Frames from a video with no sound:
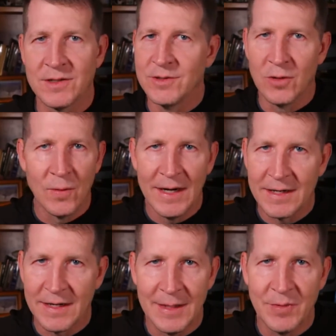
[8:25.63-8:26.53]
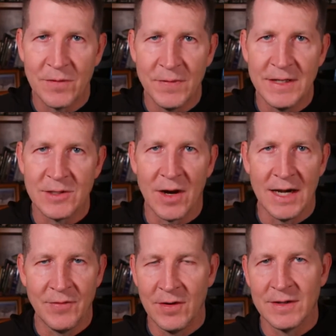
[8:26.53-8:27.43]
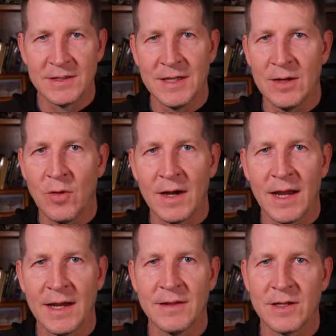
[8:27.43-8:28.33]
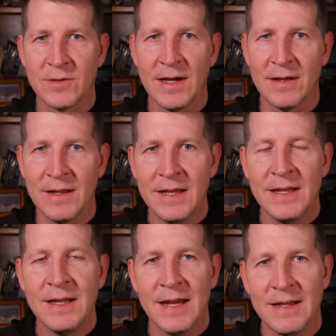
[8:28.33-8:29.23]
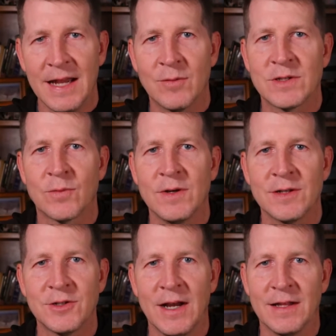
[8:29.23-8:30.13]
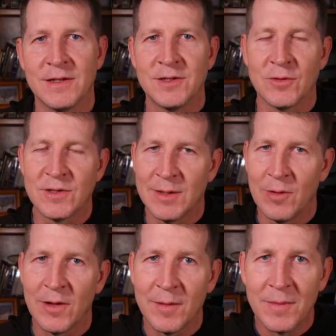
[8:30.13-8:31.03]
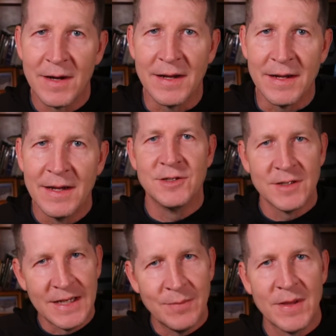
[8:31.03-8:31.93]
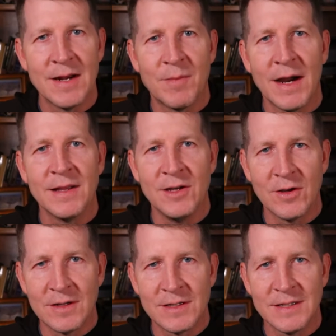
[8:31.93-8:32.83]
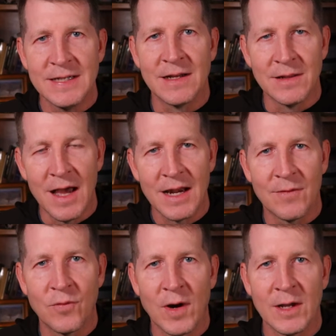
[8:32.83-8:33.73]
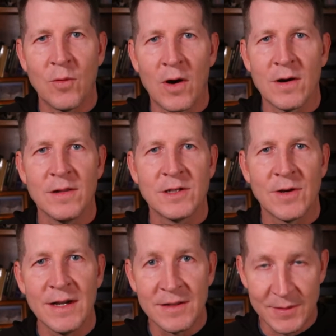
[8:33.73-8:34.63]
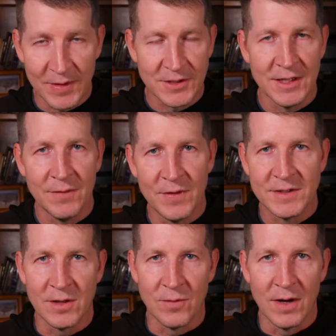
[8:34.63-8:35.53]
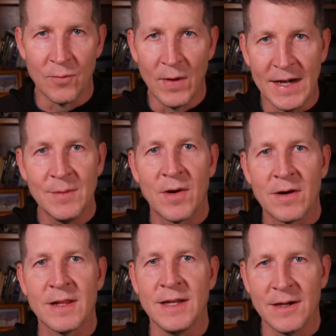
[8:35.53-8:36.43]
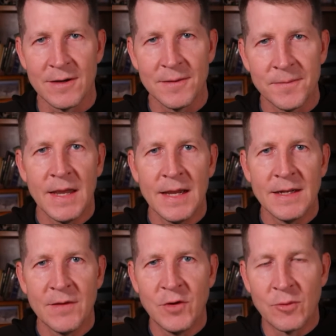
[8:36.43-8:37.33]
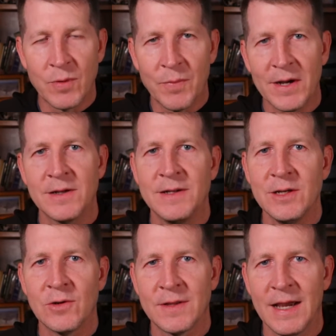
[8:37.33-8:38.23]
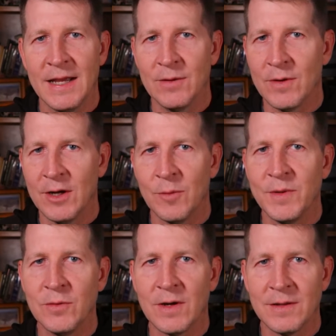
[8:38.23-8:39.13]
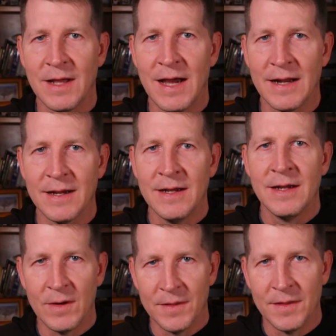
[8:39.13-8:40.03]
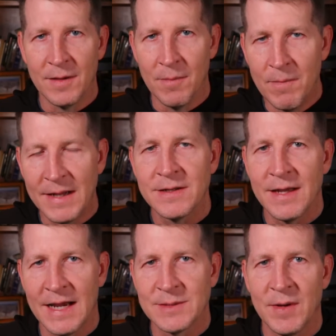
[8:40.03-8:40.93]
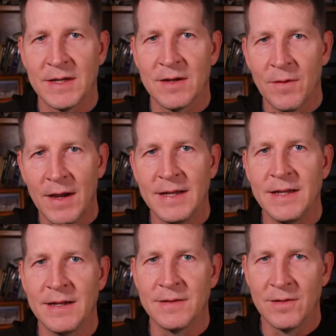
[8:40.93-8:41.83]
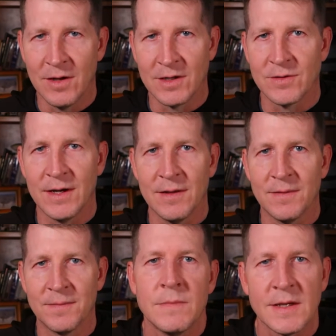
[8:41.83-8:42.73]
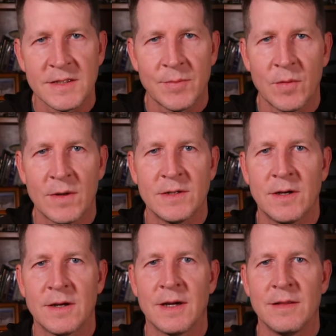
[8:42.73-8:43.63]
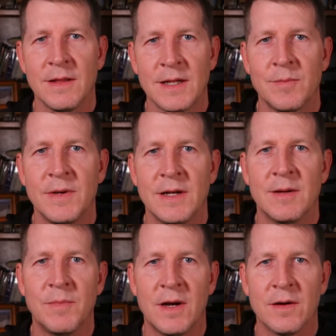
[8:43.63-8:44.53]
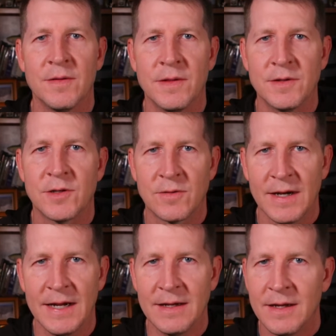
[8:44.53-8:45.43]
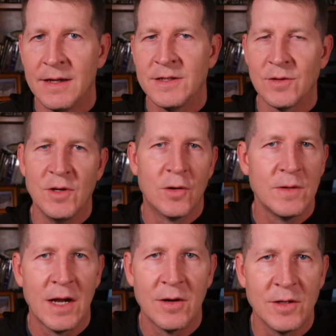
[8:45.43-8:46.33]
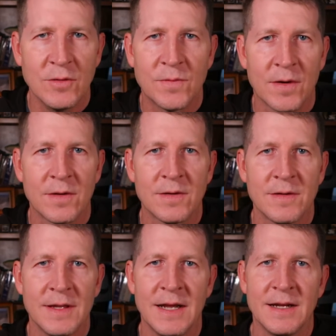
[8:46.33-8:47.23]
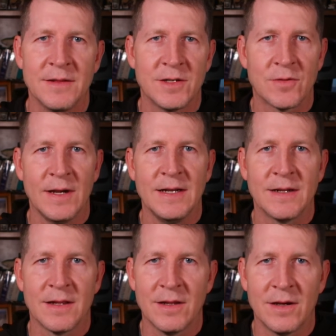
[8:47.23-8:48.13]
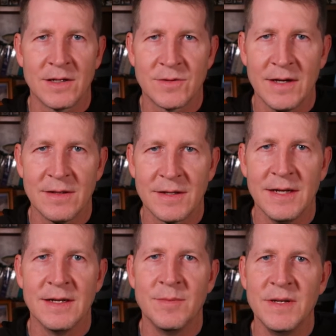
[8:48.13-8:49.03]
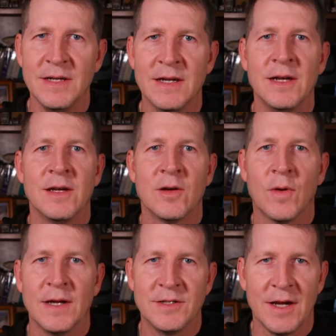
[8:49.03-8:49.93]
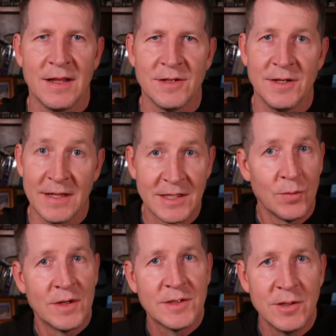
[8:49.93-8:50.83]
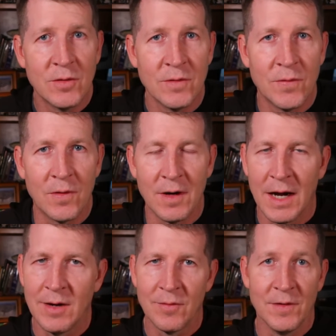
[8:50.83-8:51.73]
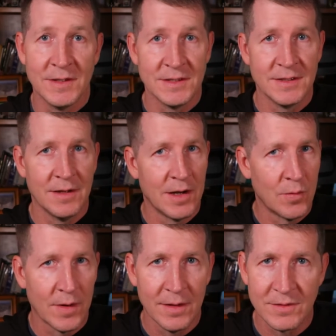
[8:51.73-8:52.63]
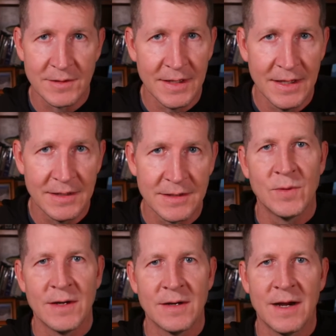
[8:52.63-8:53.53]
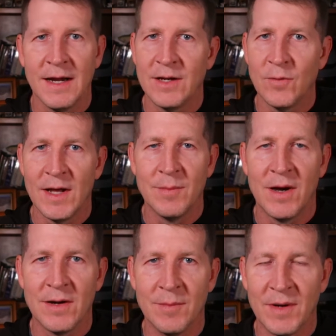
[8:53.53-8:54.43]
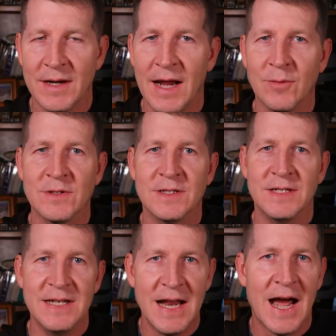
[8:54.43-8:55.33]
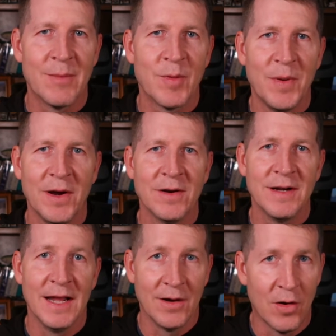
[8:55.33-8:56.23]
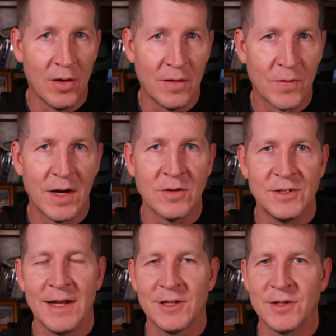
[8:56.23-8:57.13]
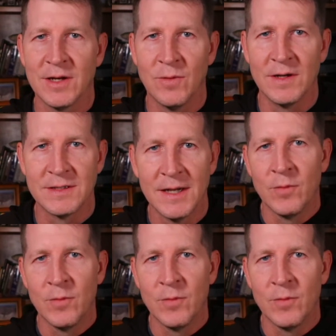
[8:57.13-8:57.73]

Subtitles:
There's no way to keep your feet dry if you're gonna stay walking on the trail. And that was a real challenge. So similar to the mud, just keep that in mind that you're gonna see a lot of running water in the trail, especially if it's a rainy part of the year. And if you're prepared to deal with that, it will help you a lot with the mental aspect of hiking the long trail. Next up, I wanna talk a little bit about the terrain. So no doubt you've heard that the terrain on the long trail can be quite challenging. That's what it's known for. However, this is another one of those things where I had read about it, but I was not prepared at all for how challenging it was.